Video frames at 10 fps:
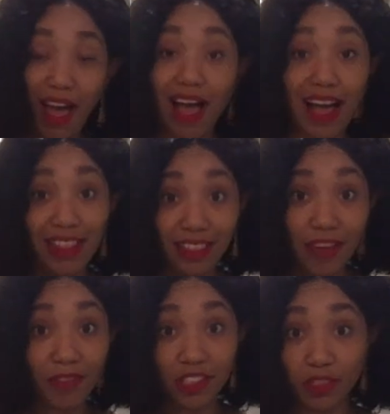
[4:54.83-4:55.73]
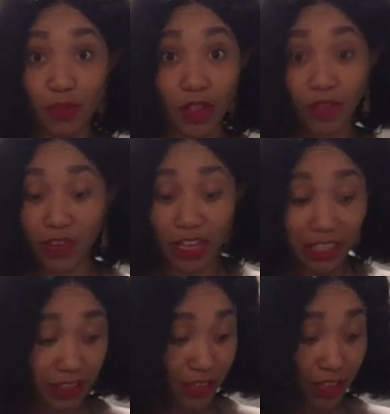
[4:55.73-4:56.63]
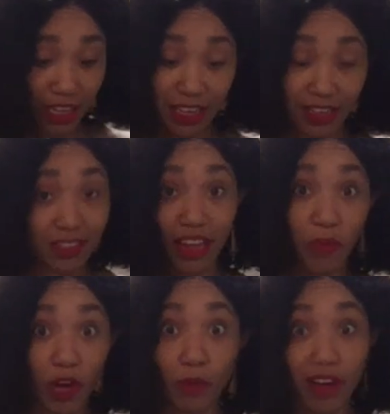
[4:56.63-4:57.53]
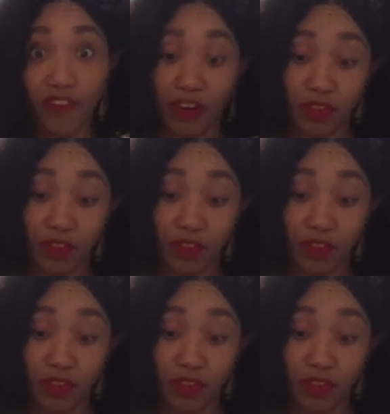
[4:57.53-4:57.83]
I love the smell of onions cooking. It's like one of my favorite